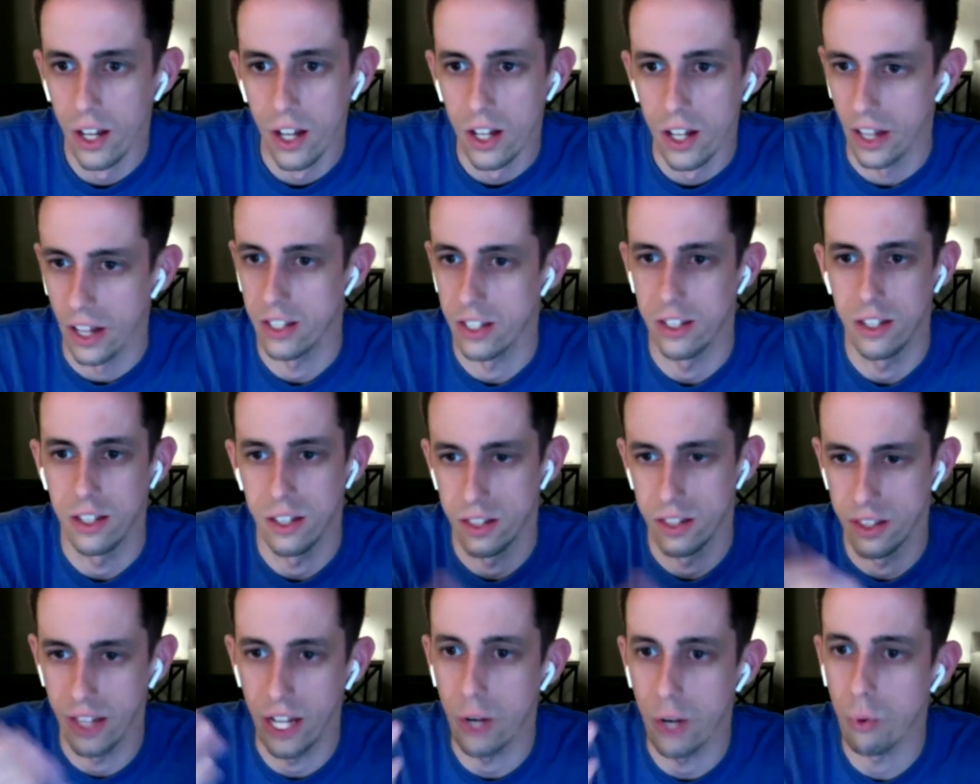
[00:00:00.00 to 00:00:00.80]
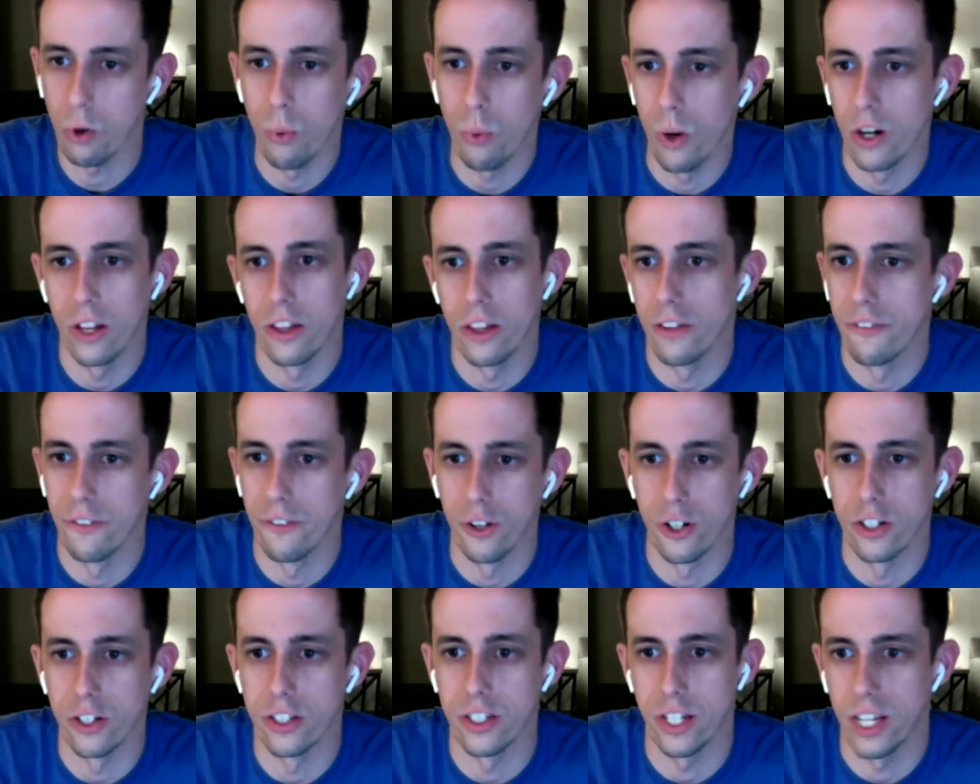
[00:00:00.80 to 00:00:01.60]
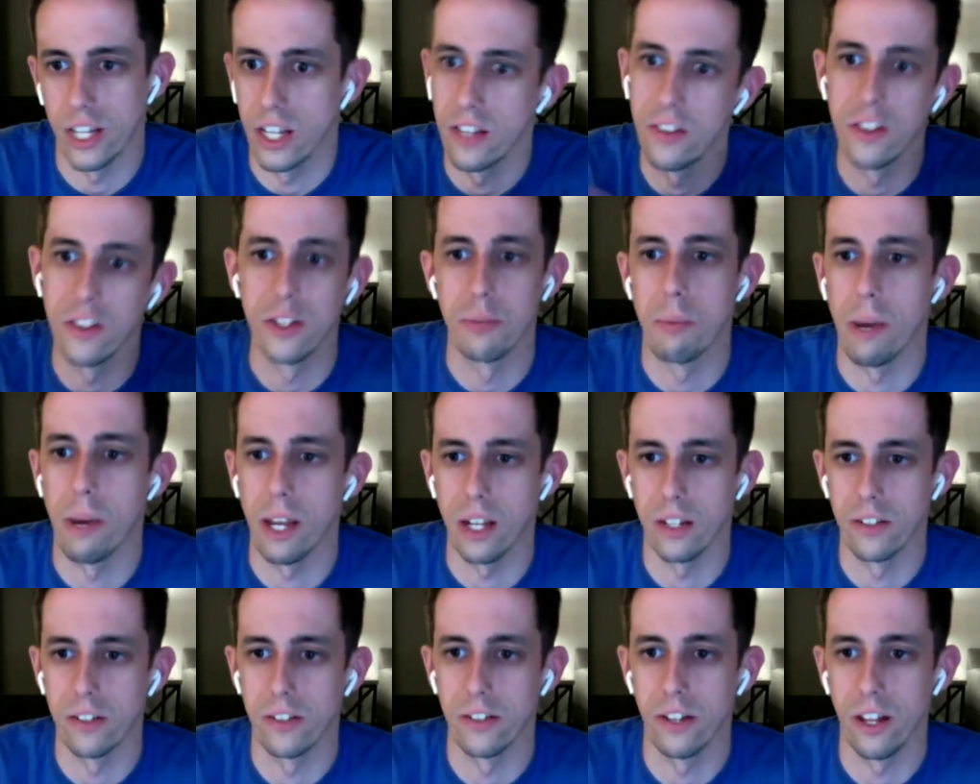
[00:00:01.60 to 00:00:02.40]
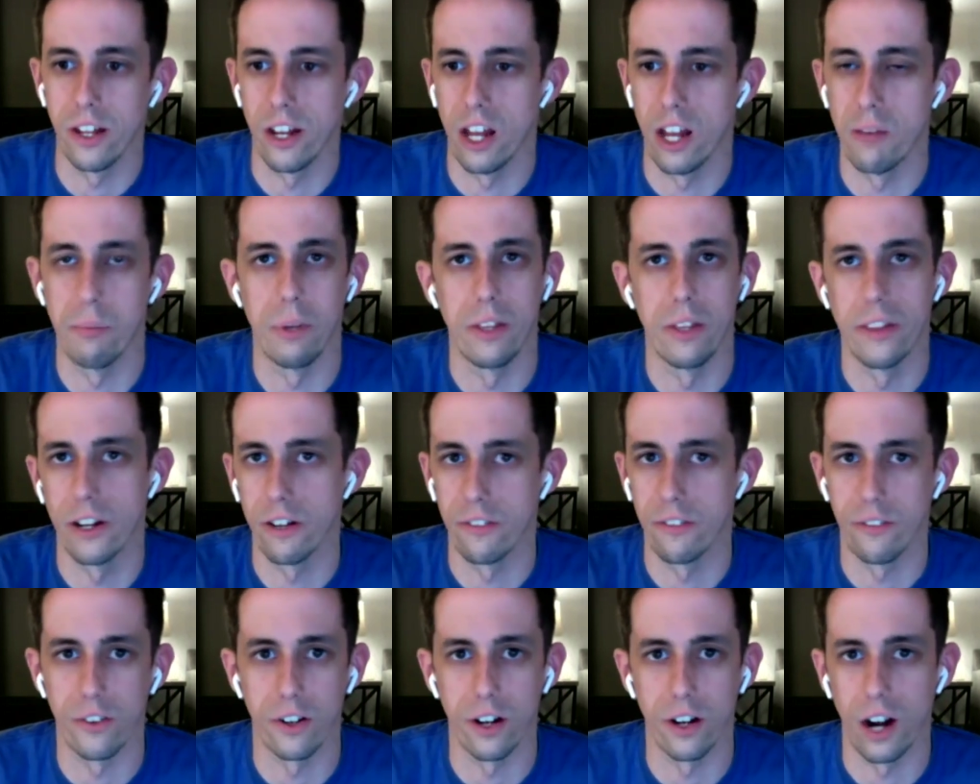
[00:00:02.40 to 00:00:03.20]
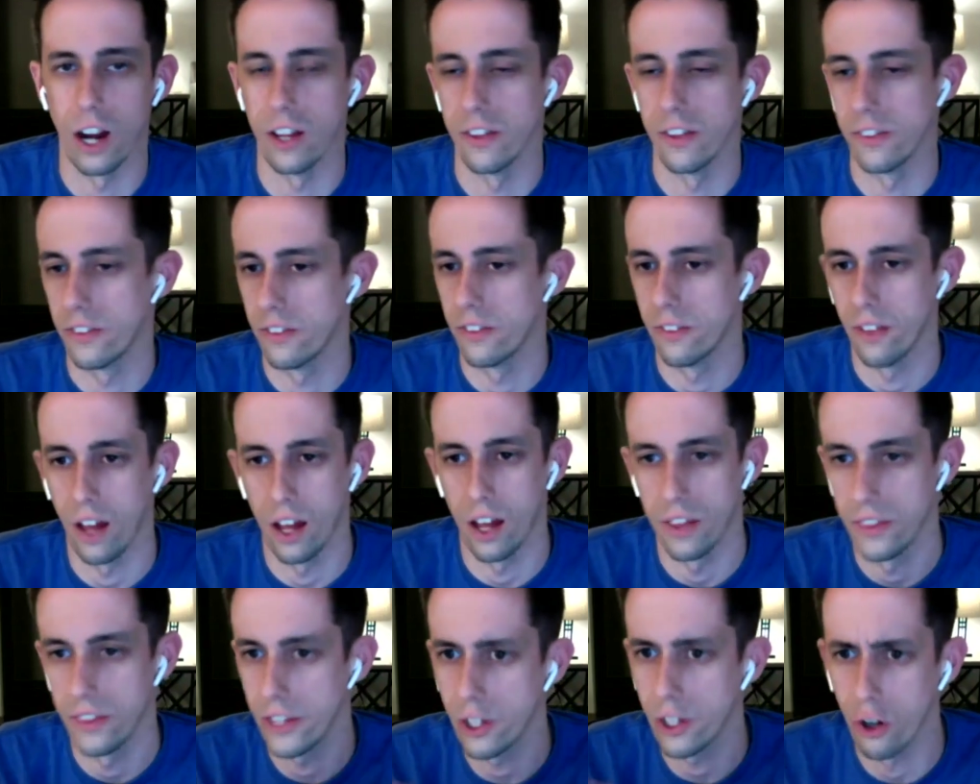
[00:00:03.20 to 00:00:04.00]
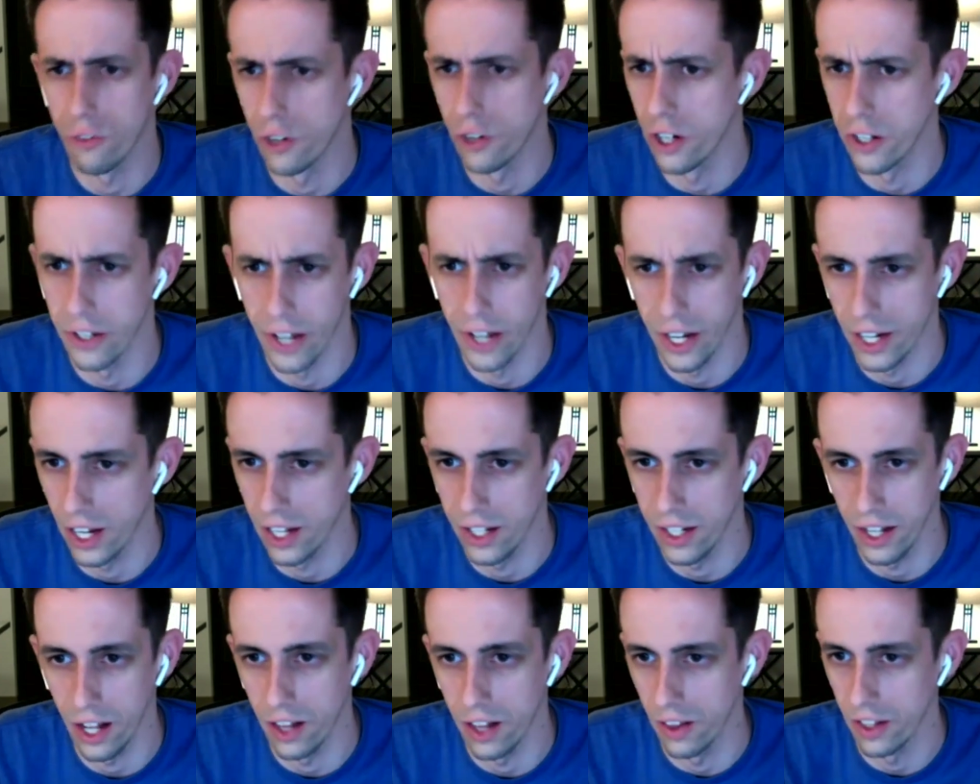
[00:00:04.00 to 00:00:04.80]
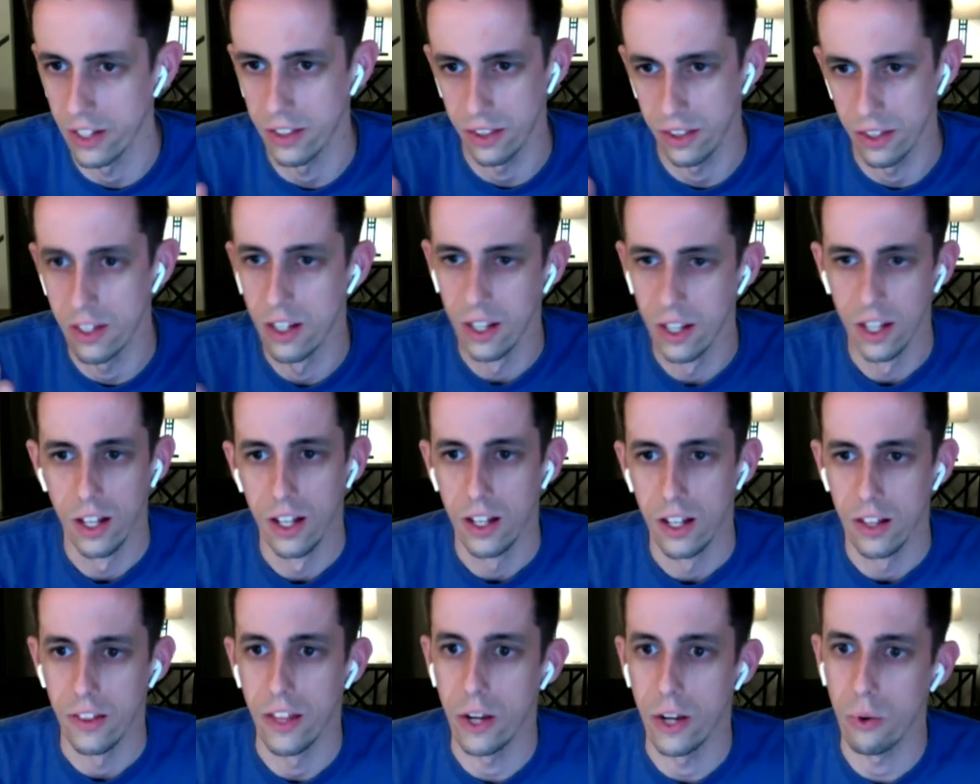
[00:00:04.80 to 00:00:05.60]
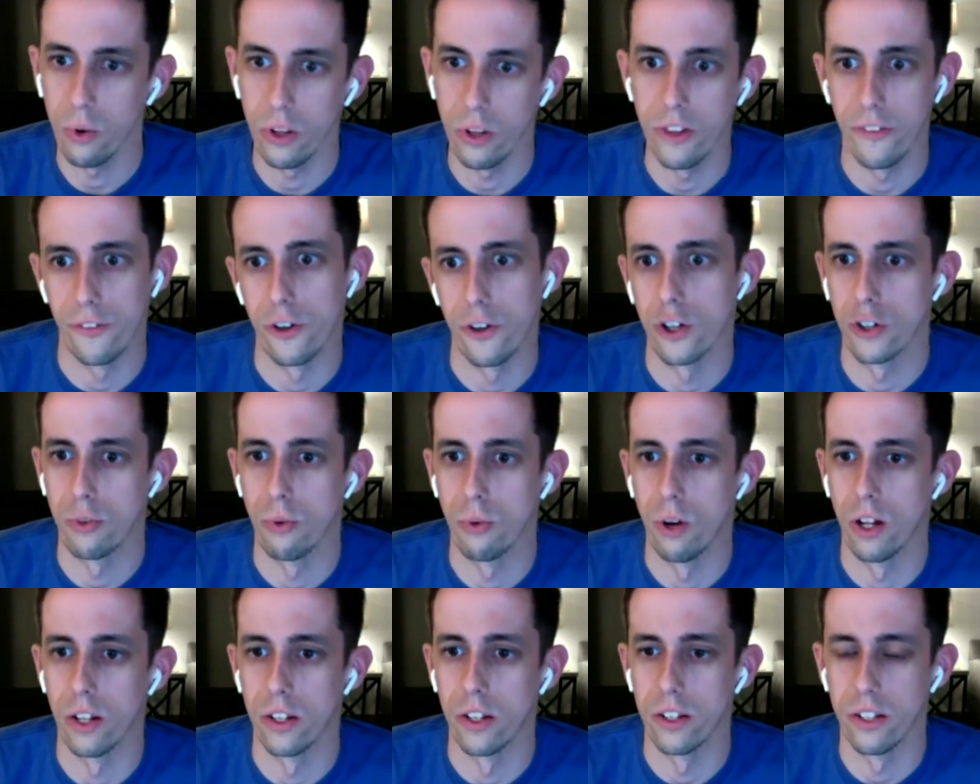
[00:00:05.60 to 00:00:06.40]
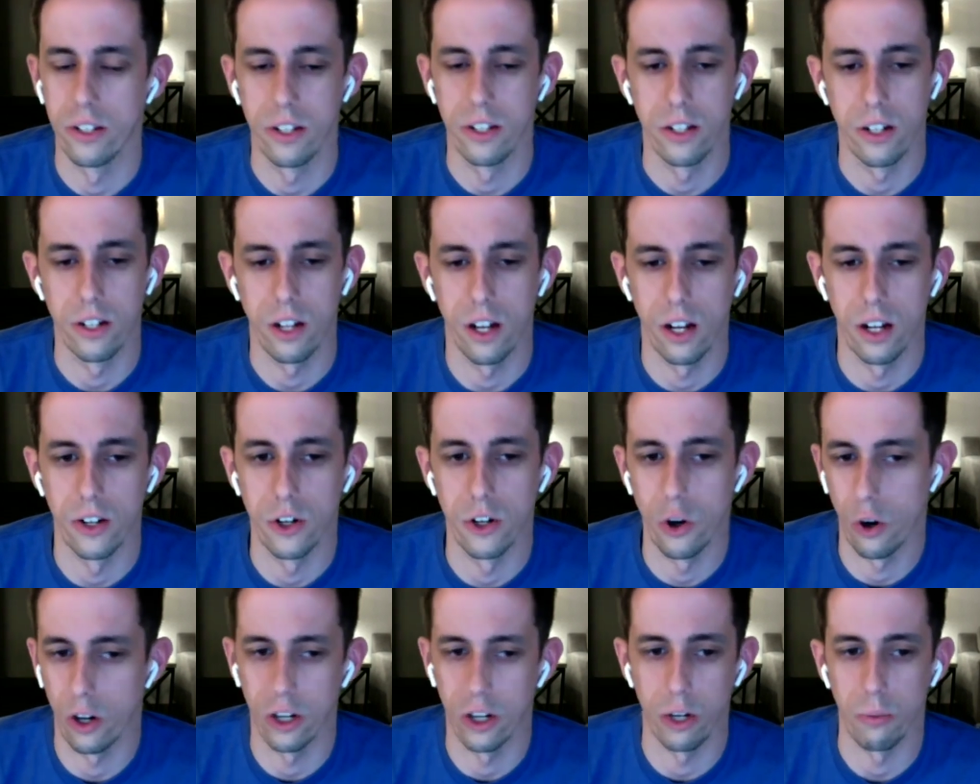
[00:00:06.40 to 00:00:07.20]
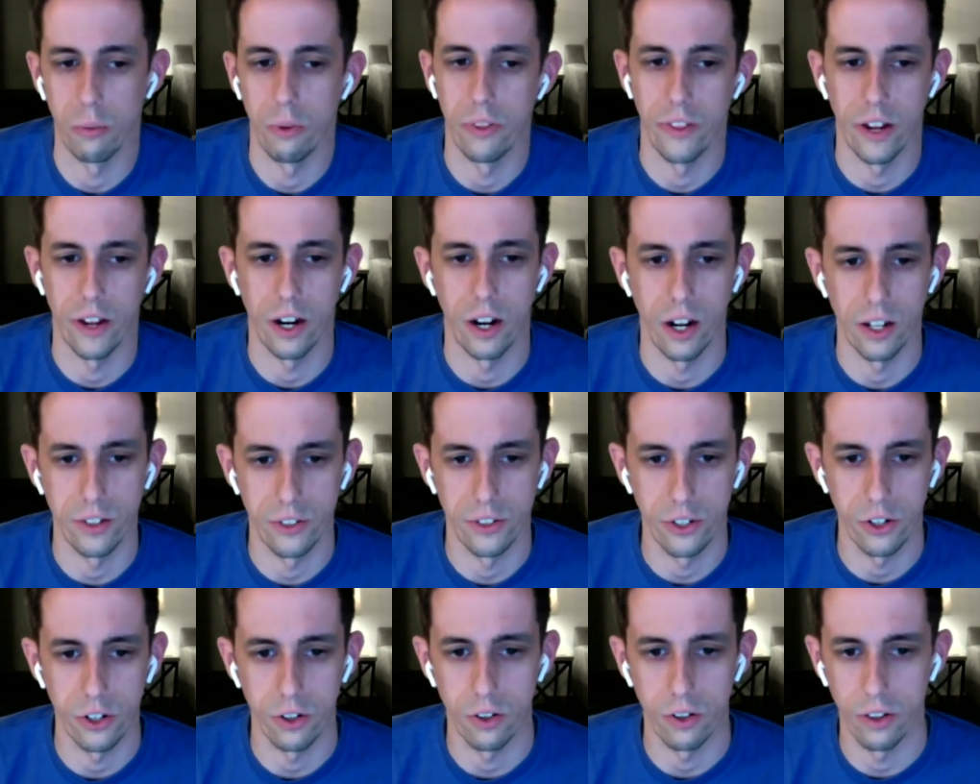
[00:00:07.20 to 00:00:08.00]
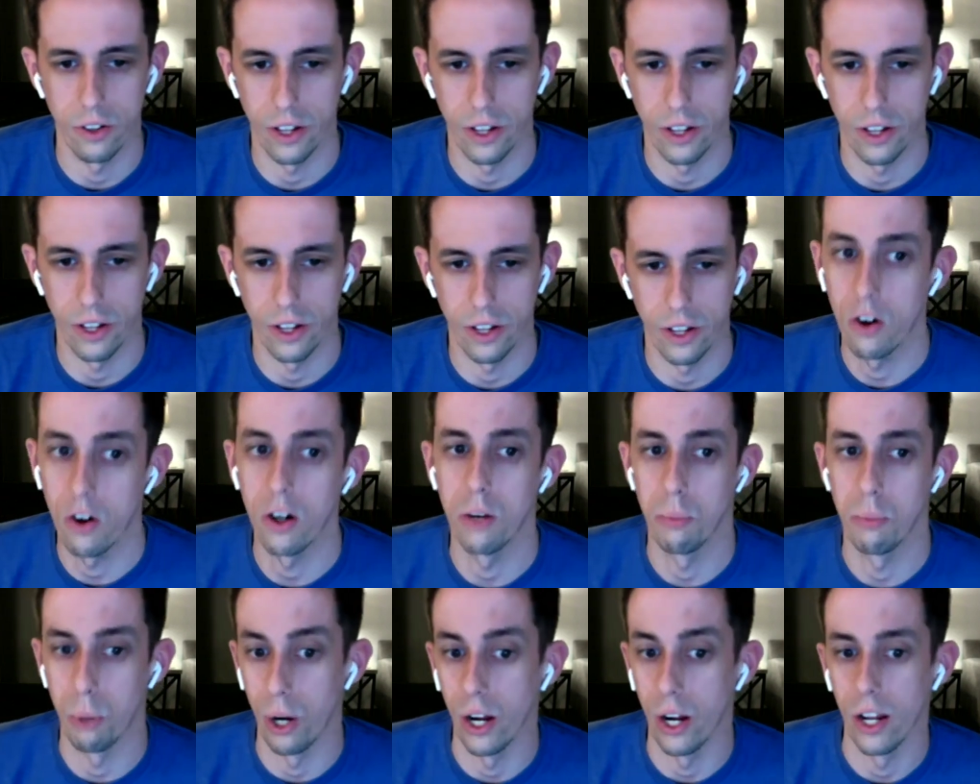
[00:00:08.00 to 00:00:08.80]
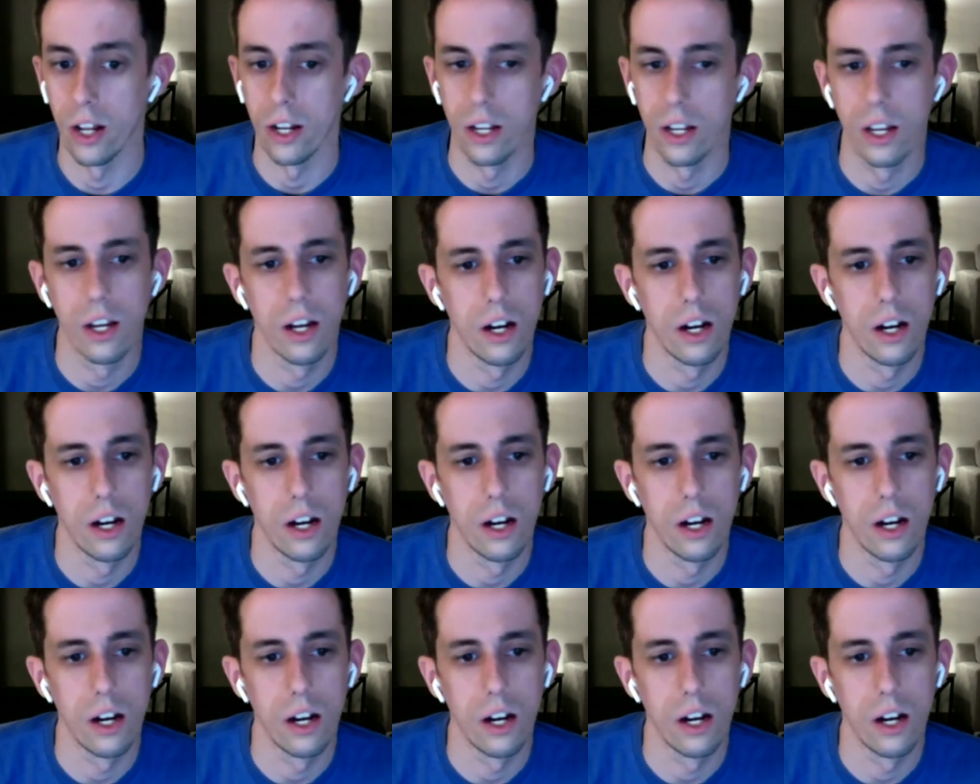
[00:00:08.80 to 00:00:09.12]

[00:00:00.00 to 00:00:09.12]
Like, they were one of the first in the space, yeah, and have been there for, I think, over a decade now. Like, they were the first ones, yep, no argument there. And so, like, they are a brand.